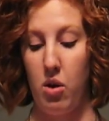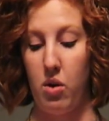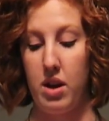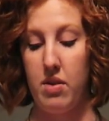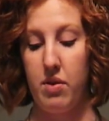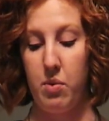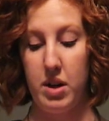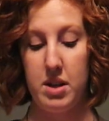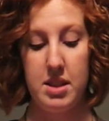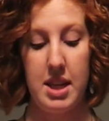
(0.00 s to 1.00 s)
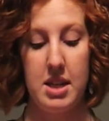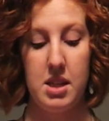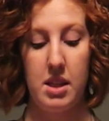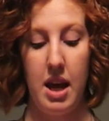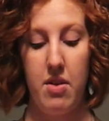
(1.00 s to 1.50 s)
or even worse,
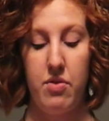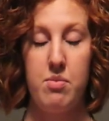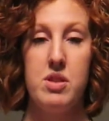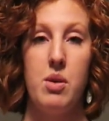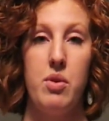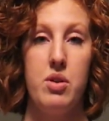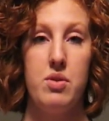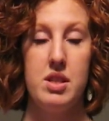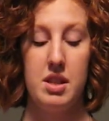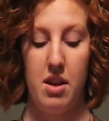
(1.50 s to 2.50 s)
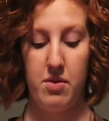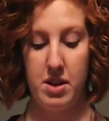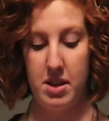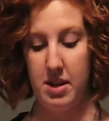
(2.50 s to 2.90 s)
takes a life from someone who is loved.